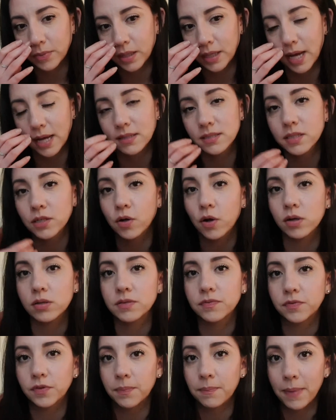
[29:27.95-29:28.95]
casting
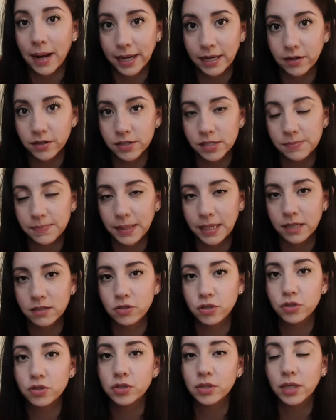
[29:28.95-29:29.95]
calls for minors,
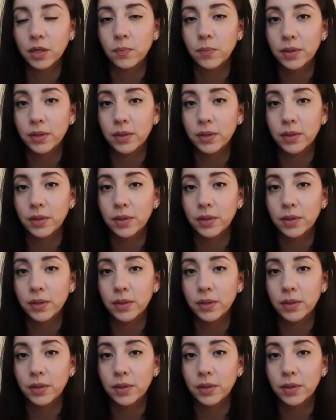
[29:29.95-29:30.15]
because usually